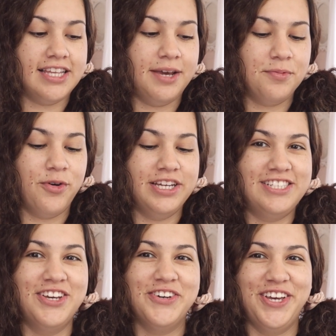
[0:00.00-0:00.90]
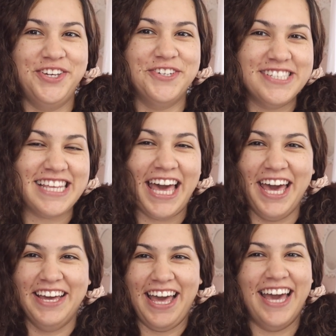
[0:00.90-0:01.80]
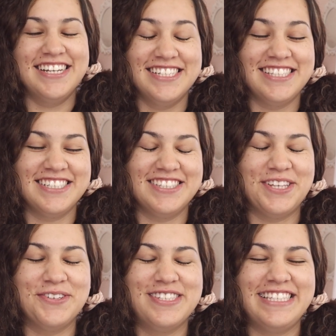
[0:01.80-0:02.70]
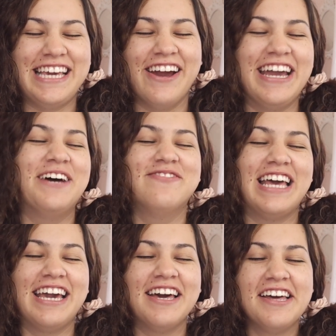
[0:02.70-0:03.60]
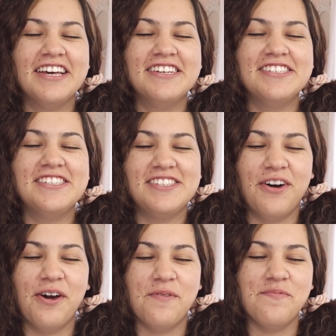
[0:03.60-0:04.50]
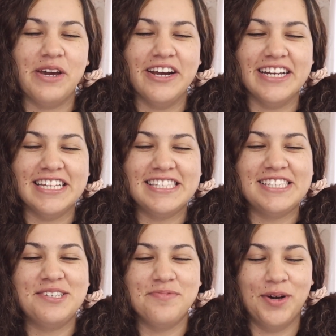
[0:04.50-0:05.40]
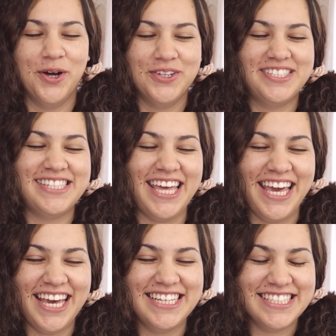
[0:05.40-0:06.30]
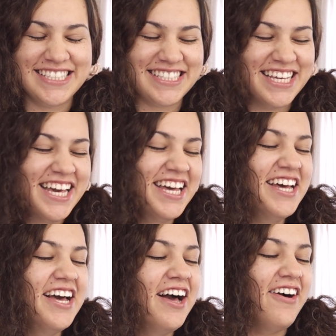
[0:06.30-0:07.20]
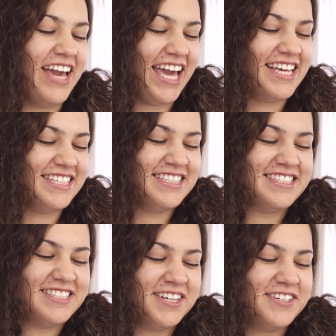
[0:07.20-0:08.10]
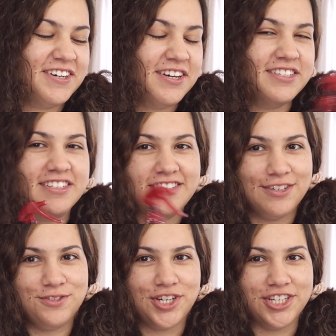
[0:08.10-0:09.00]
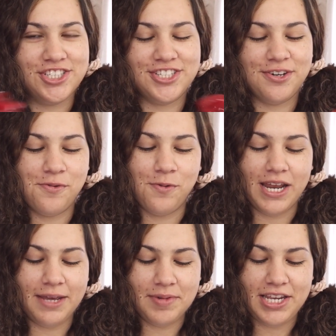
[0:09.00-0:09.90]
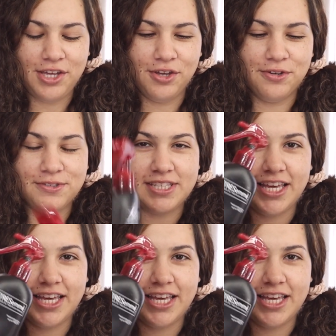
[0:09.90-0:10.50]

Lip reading: that I'm going to use. I just look so scary. I'm like so embarrassed to post this. Okay, so don't judge. What I'm going to use